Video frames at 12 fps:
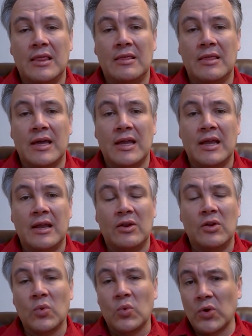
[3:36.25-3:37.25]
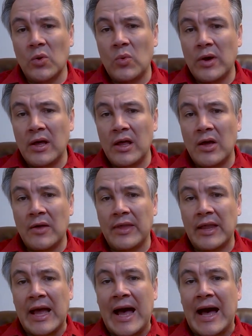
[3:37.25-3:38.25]
They do real well on
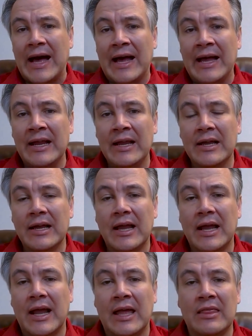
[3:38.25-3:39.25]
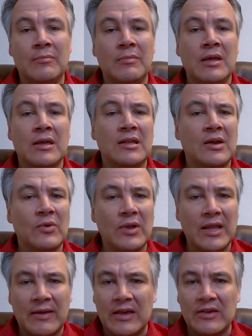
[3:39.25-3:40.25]
the high and the mid. They really
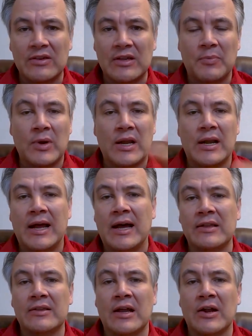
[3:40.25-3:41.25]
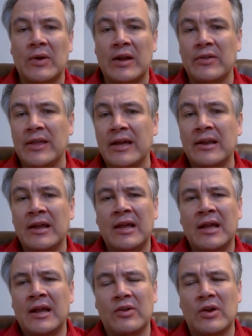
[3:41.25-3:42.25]
have that separated out. It sounds great on that.
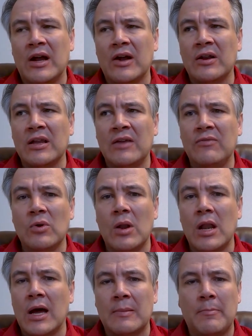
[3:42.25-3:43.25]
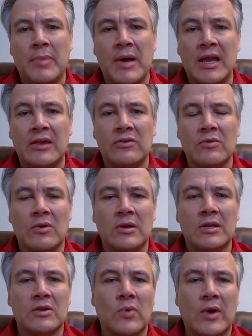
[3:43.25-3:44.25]
They're not going to give you a lot of bass on
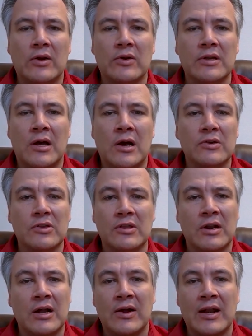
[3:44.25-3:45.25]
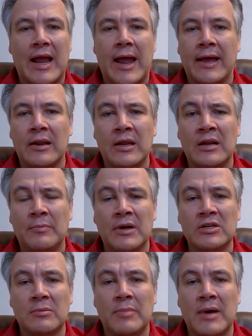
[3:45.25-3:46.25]
just regular songs, so they're not going to add in a
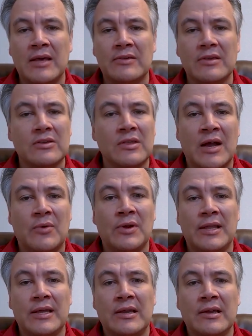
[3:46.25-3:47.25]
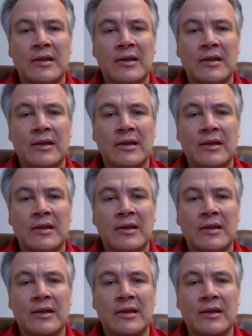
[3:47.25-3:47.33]
bunch of bass that's not really